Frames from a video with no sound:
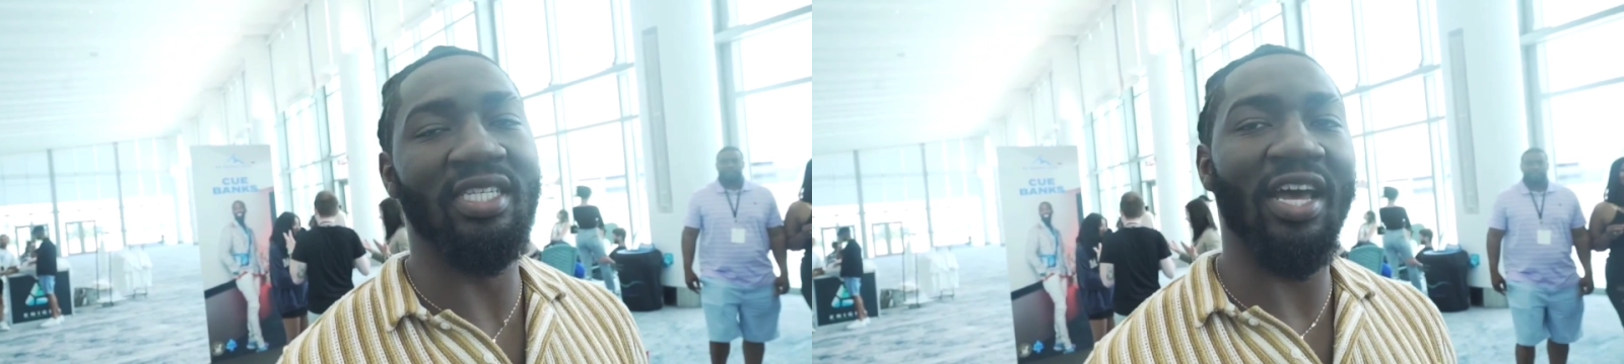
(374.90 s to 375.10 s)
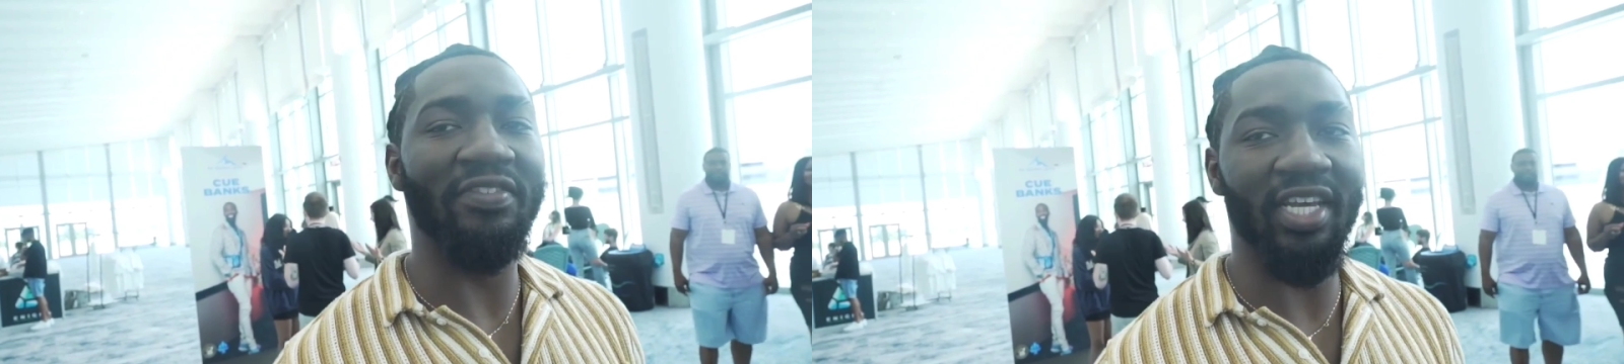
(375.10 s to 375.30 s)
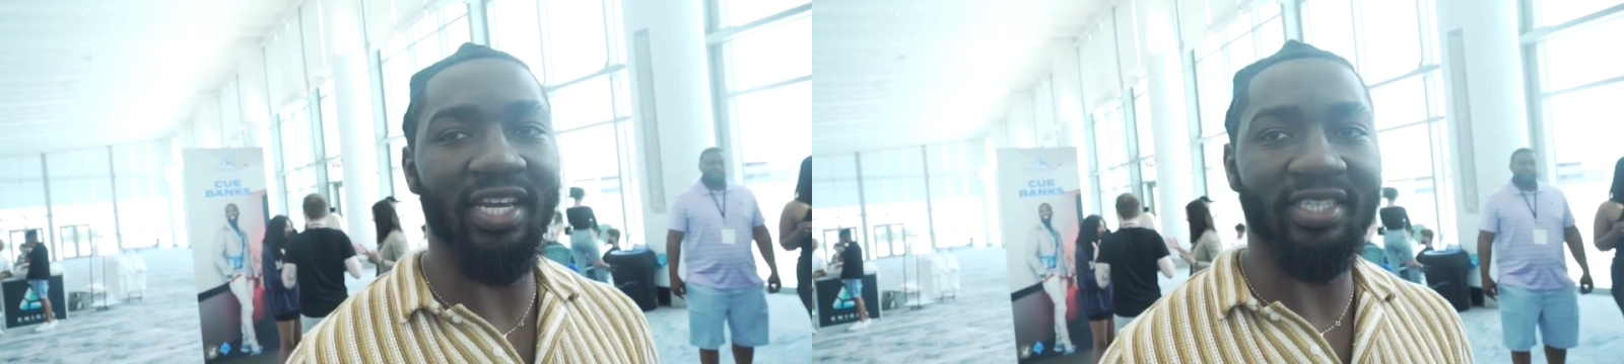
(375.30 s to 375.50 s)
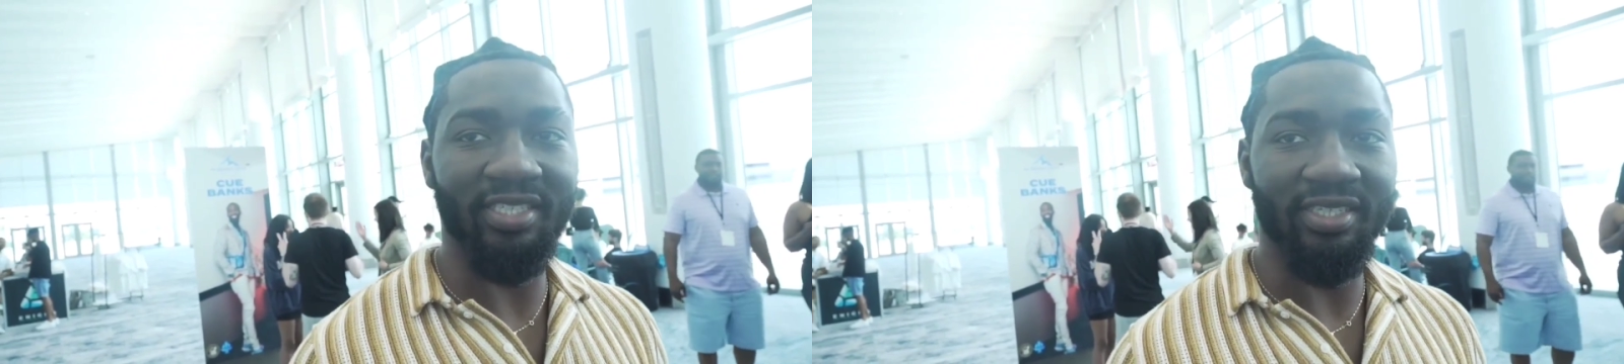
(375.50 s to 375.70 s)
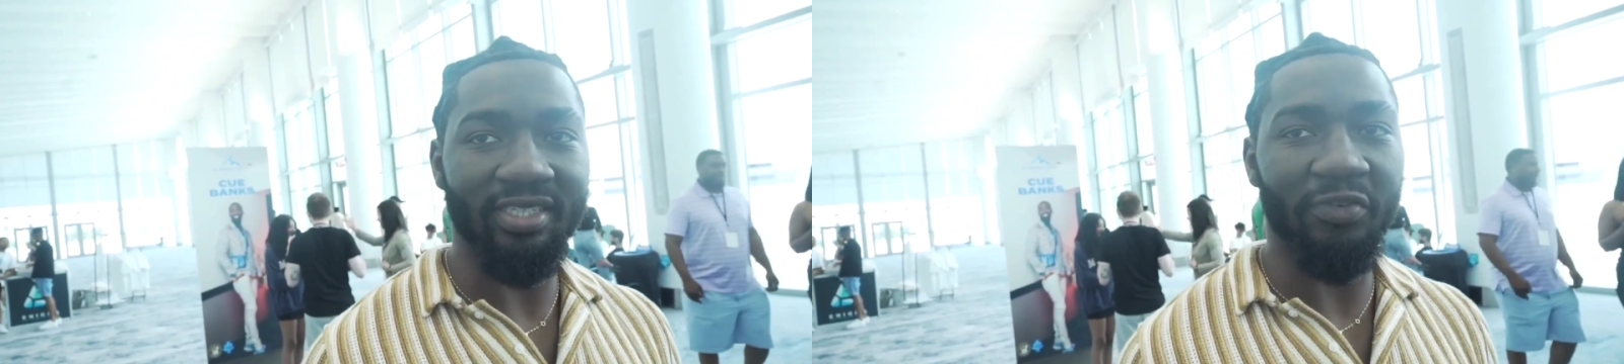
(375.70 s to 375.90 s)
is life changing.
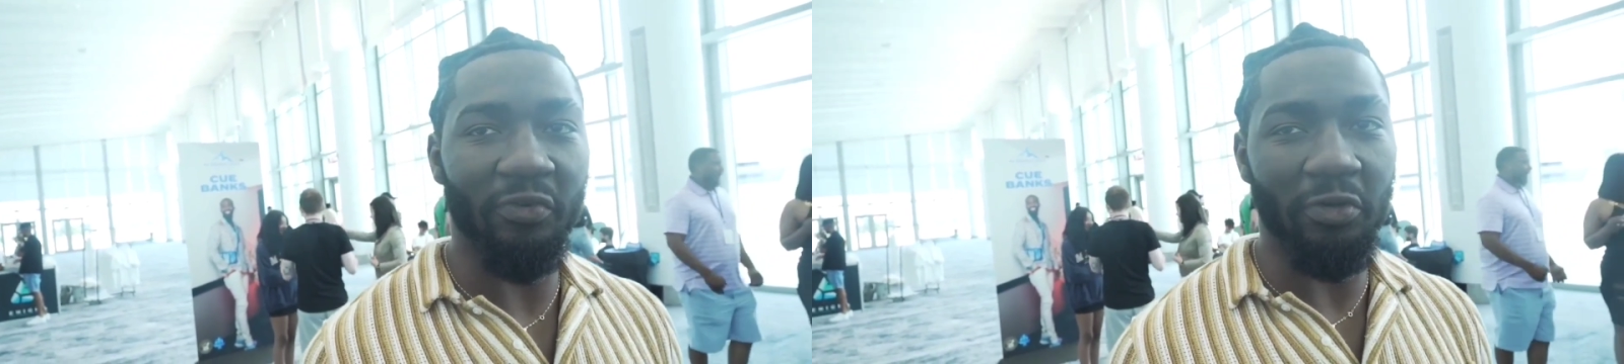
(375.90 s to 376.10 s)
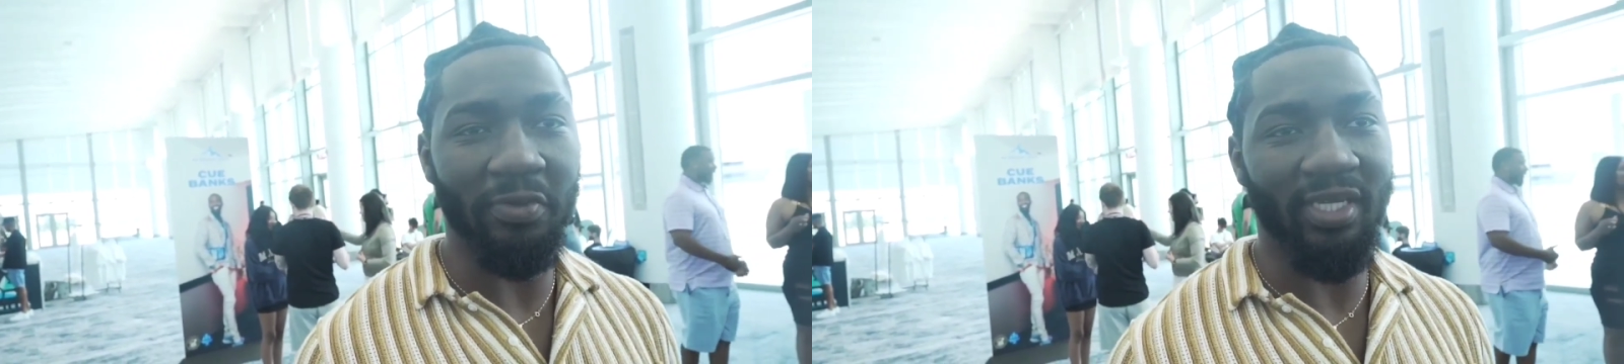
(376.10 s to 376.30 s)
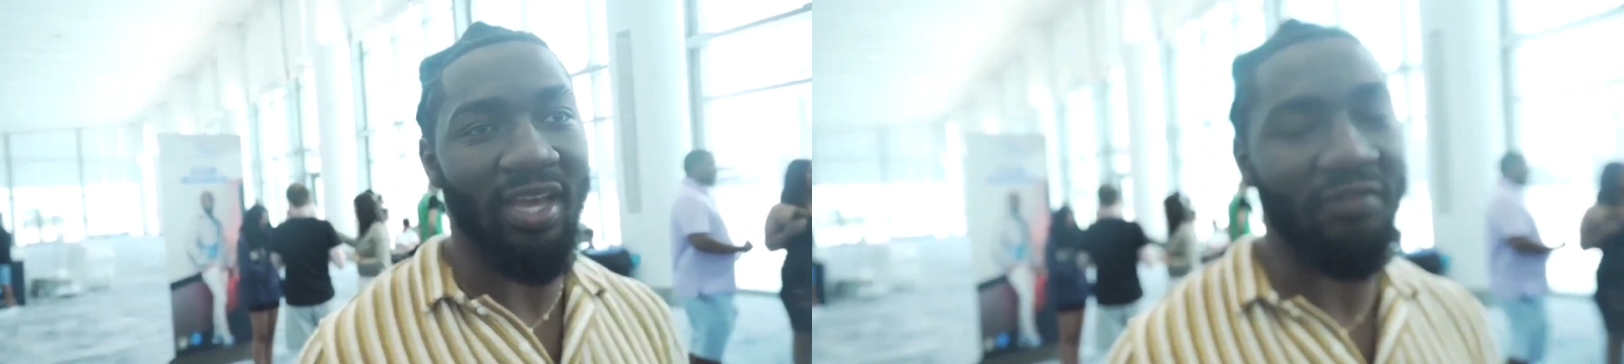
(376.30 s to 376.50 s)
You feel what I'm saying?